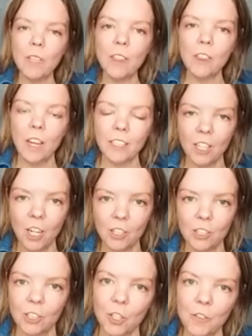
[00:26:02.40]
what thoughts
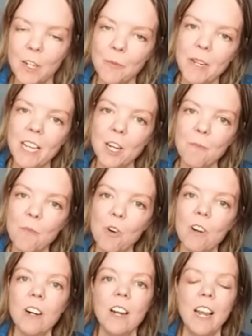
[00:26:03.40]
aren't serving me
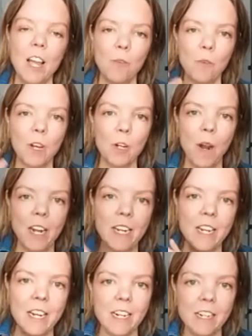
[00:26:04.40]
anymore and what do I
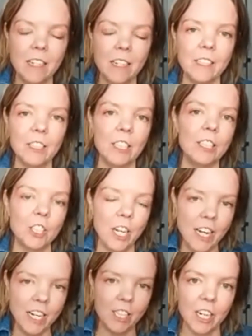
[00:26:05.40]
need to, to
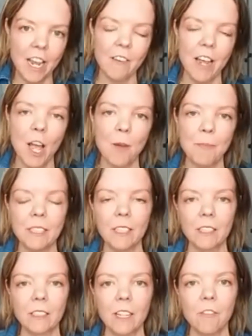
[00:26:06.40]
change to have a happy
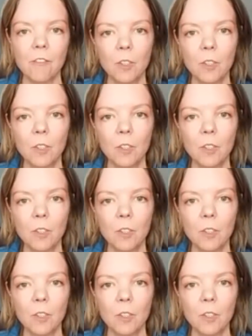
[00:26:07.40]
sex life.